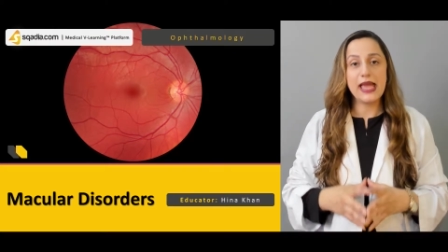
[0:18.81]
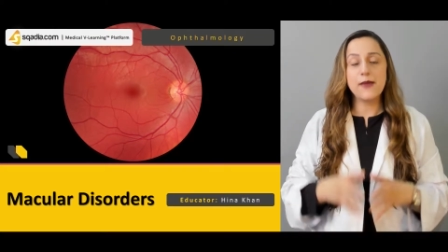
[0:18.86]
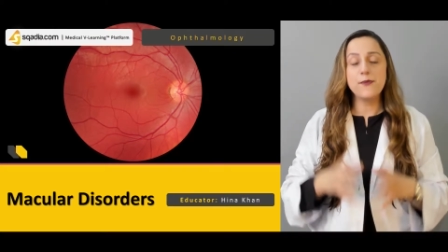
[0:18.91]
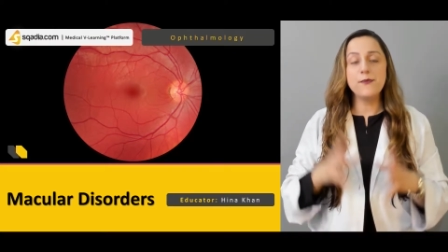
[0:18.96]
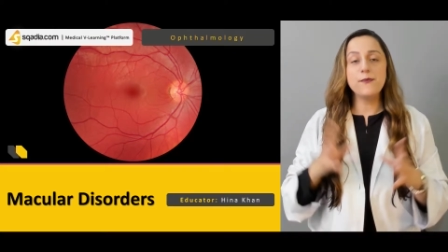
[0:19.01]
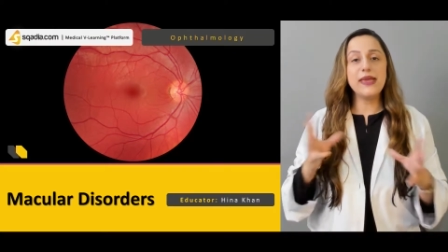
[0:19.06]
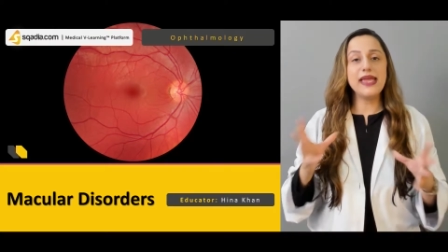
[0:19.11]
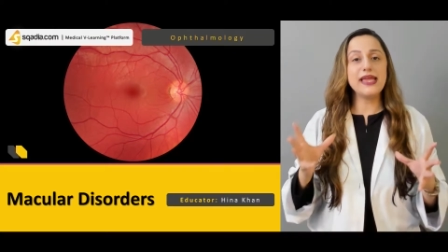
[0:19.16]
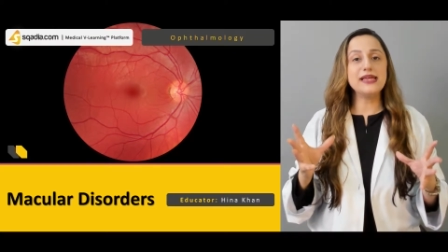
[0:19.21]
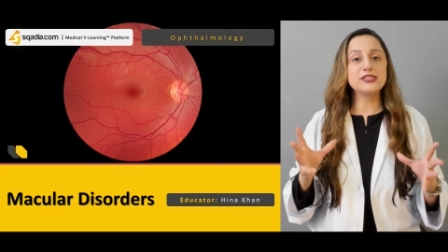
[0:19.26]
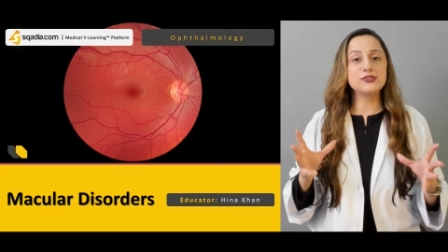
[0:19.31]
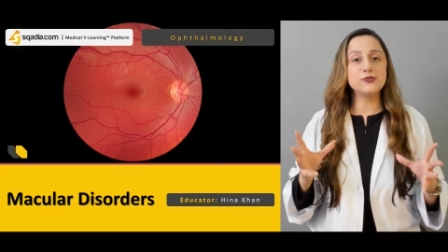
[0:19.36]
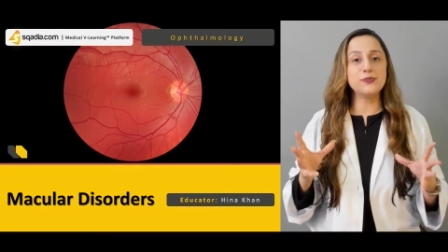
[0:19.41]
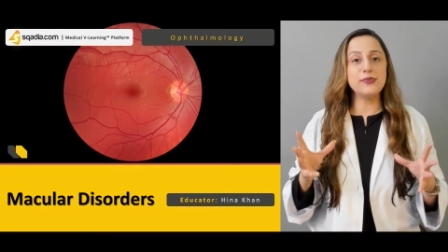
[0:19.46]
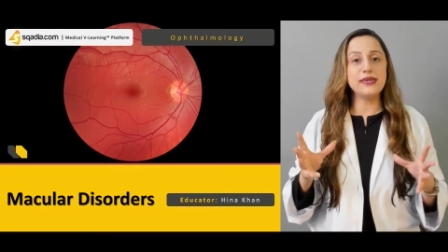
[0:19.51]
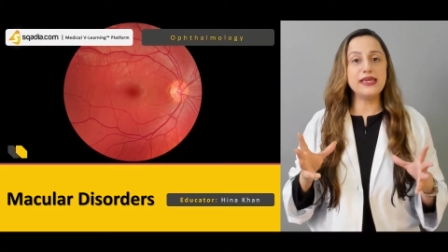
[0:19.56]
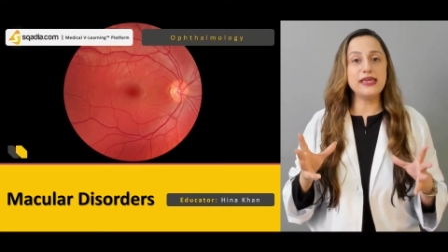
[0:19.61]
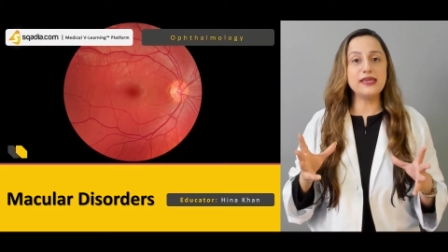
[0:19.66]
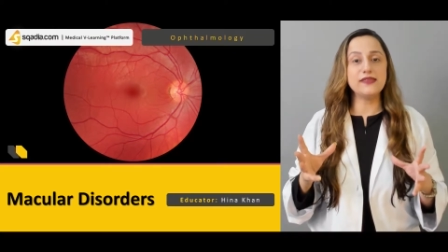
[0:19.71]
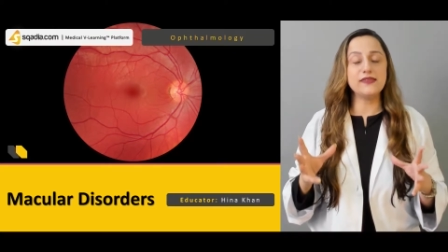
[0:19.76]
May it
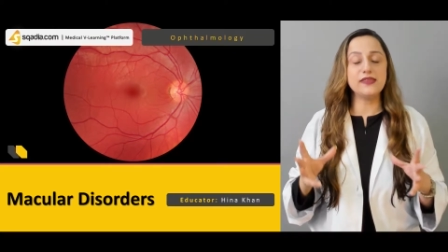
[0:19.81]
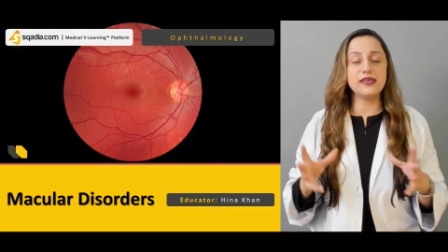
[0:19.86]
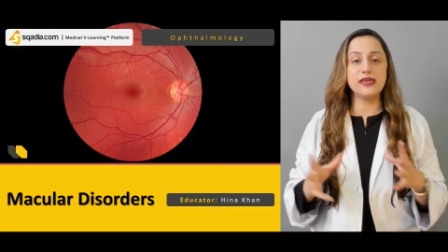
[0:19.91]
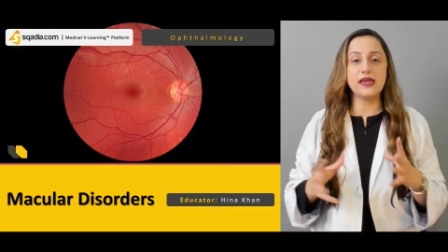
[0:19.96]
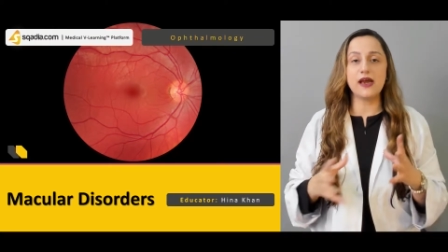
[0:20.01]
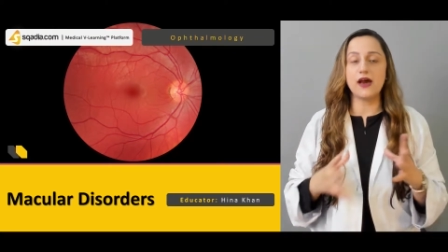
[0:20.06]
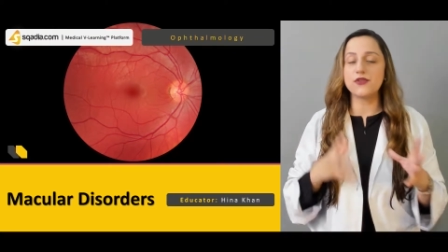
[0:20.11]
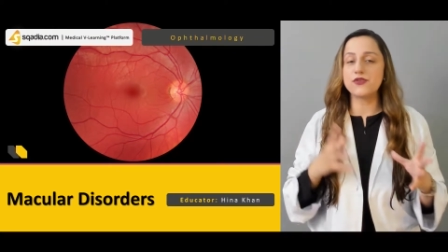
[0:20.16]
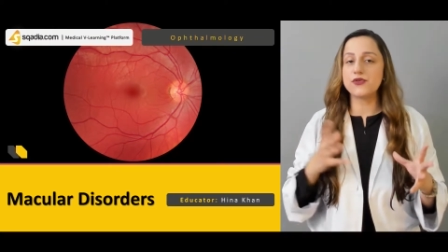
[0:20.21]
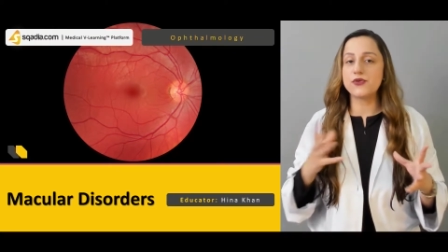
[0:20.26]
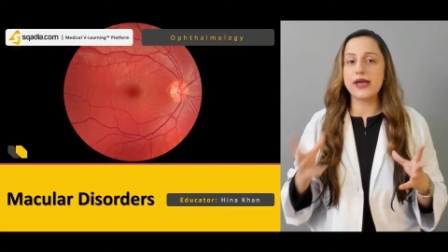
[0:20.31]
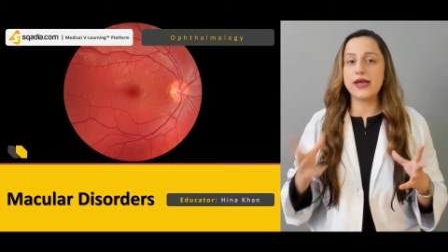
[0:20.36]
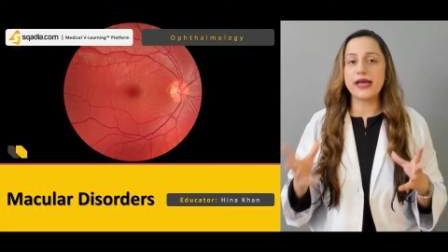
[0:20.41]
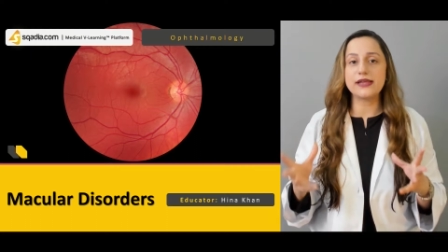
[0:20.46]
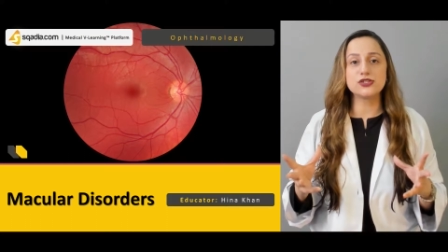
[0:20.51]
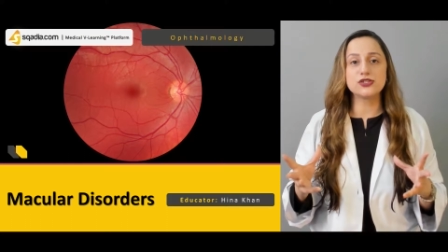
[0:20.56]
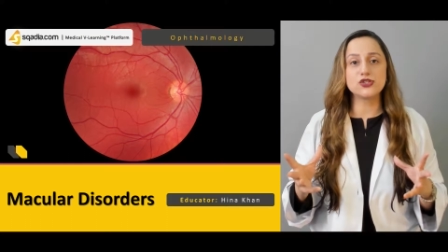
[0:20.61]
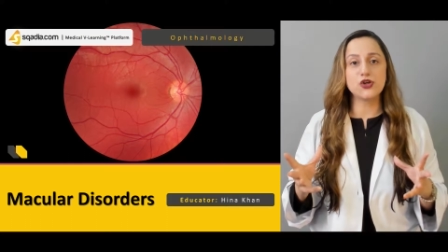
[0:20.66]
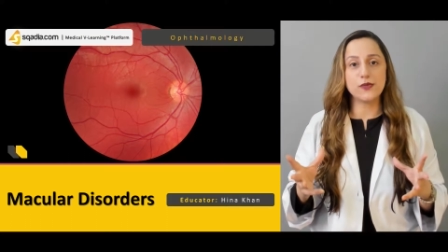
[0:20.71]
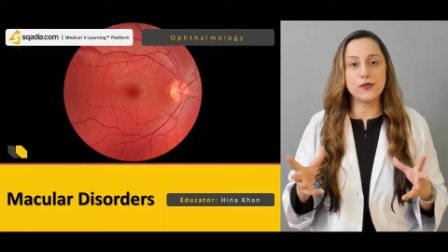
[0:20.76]
be the other
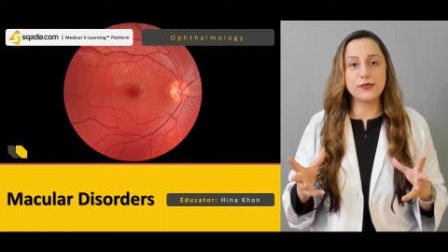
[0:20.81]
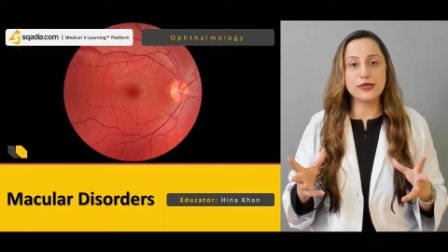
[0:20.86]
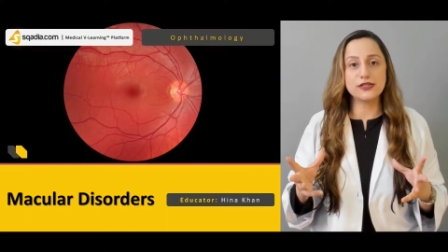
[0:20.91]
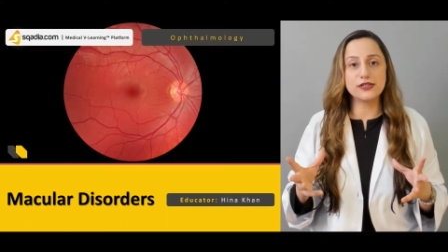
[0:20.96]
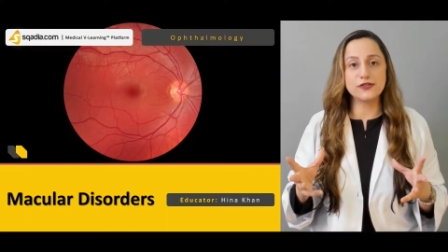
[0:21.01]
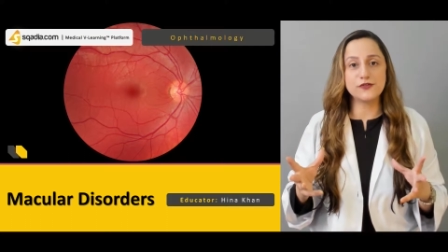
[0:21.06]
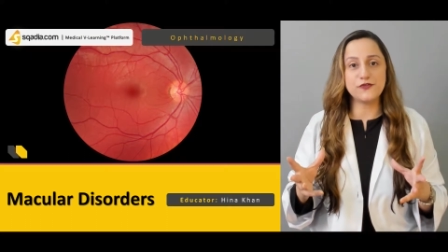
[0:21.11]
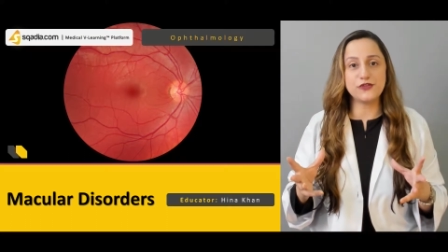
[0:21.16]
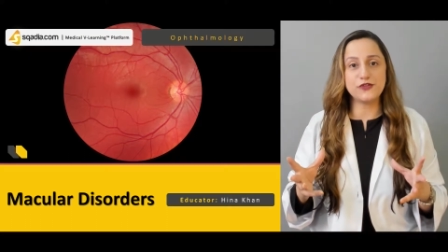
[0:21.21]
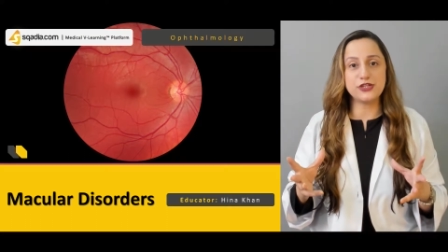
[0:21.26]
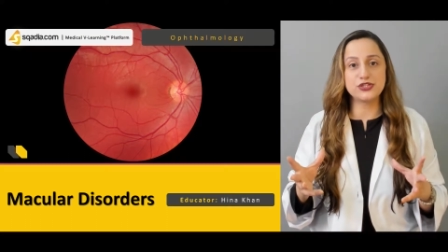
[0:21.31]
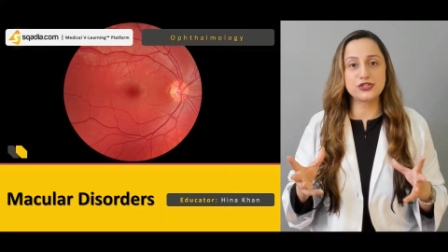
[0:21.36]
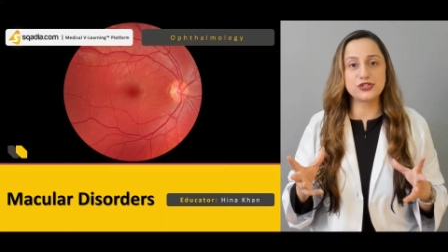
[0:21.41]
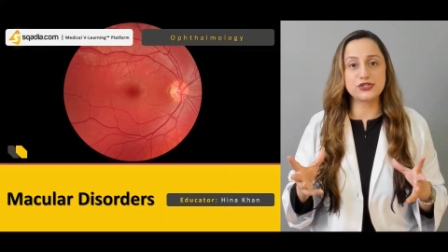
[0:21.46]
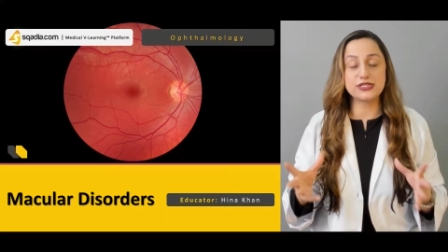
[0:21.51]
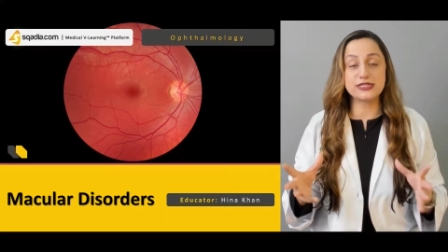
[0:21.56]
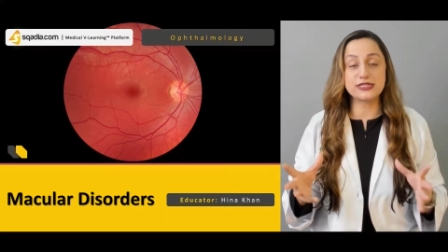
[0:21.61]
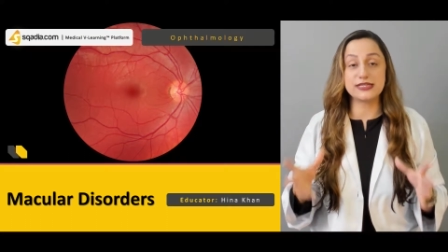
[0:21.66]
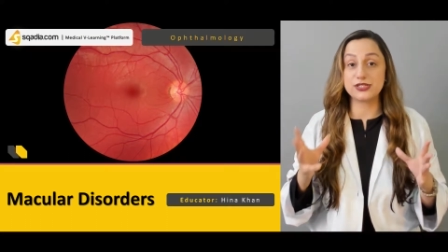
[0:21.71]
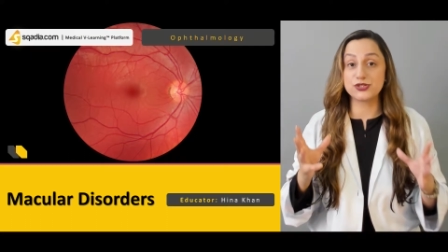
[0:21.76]
anatomical
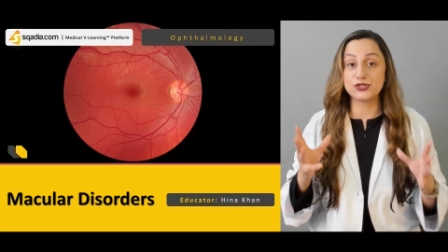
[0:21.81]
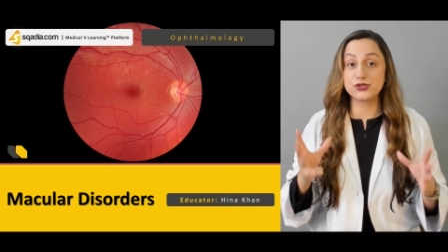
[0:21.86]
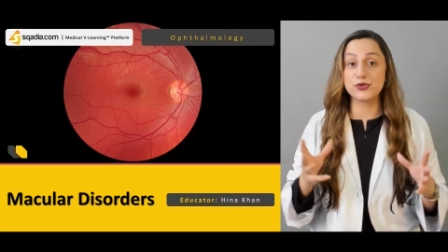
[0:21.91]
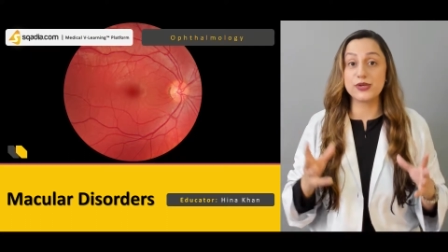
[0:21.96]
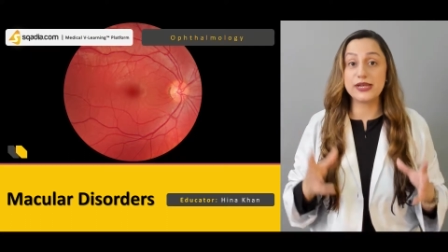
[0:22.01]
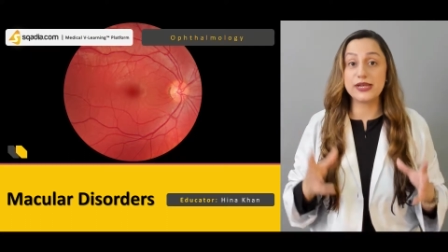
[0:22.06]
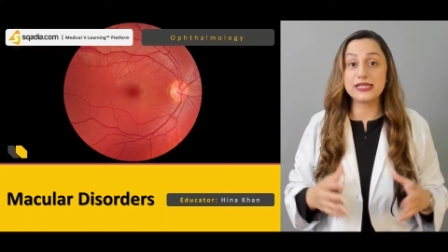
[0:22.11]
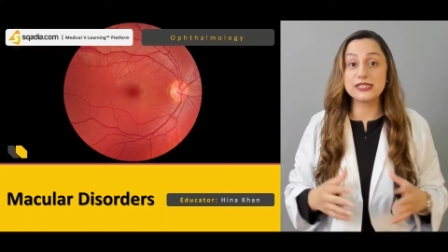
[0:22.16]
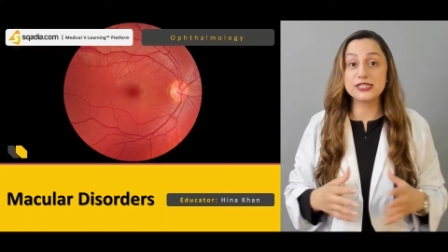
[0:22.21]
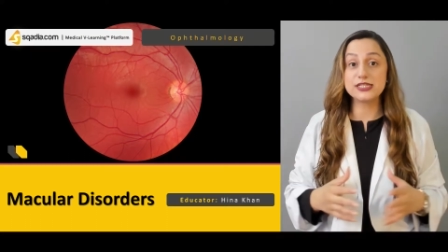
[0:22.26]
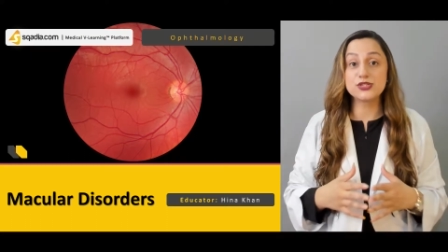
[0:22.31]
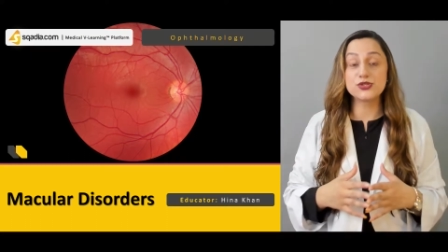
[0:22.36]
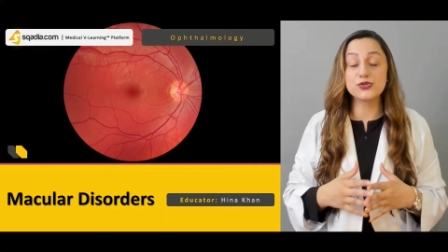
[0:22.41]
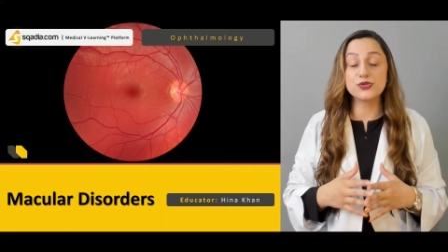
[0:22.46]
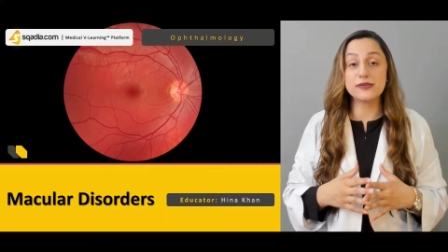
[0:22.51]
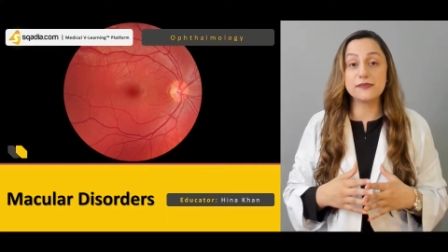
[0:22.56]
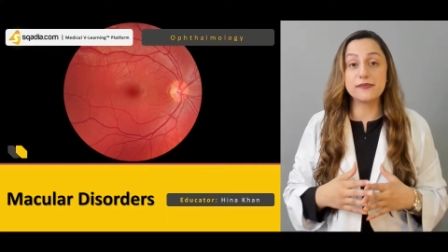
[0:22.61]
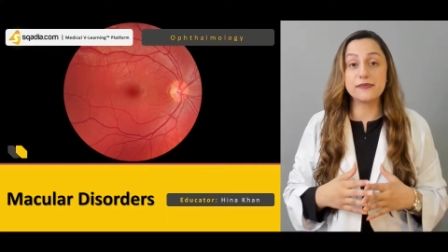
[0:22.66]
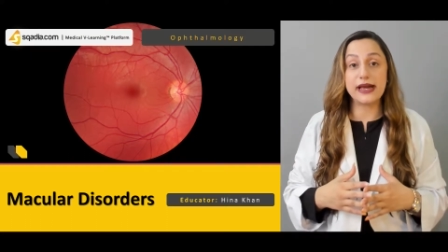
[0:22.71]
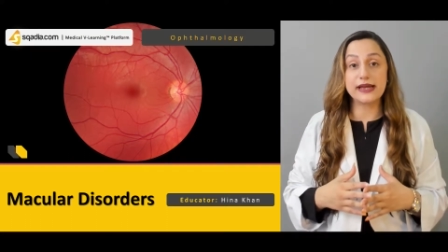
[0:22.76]
features that are related to
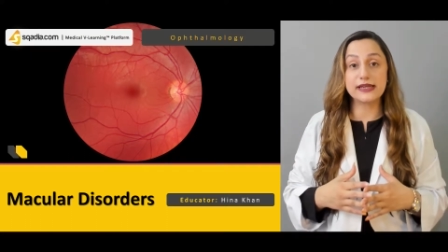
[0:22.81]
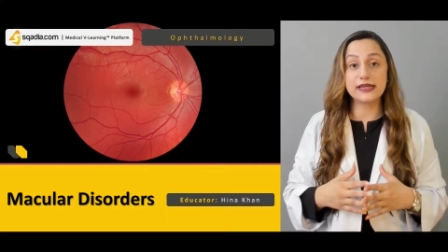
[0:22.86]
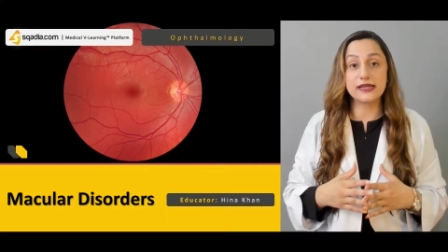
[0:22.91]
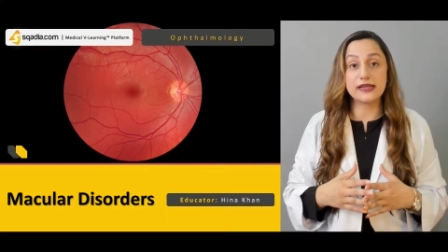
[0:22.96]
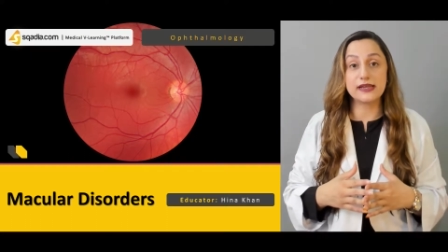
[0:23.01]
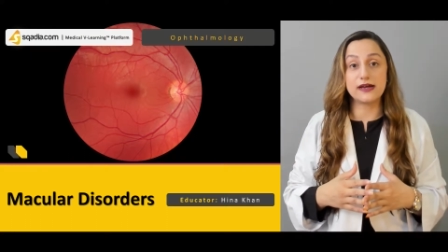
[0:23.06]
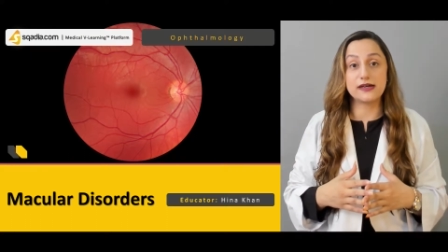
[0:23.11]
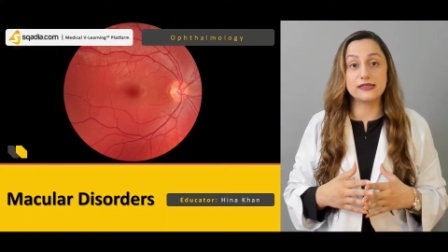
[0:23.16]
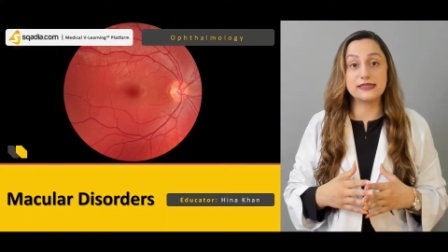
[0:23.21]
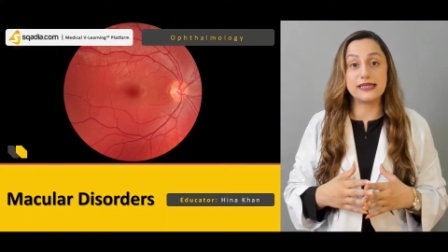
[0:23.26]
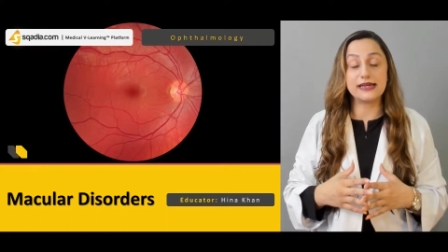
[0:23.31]
the macula,